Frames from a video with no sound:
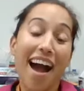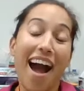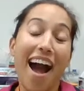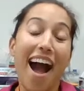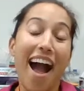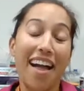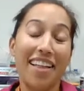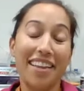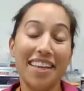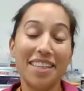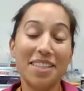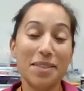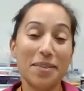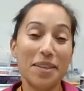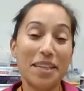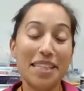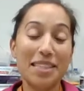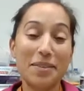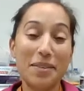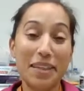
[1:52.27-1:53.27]
I like
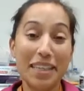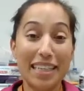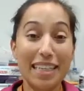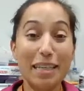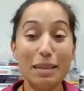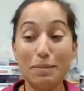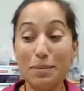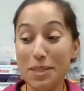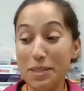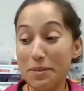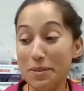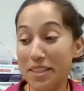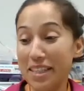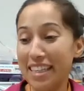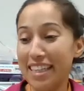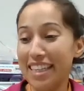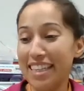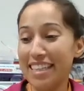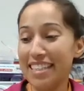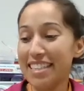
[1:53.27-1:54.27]
doing it, so I keep
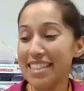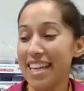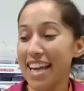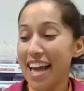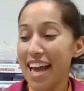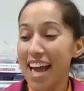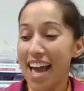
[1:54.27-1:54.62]
doing it.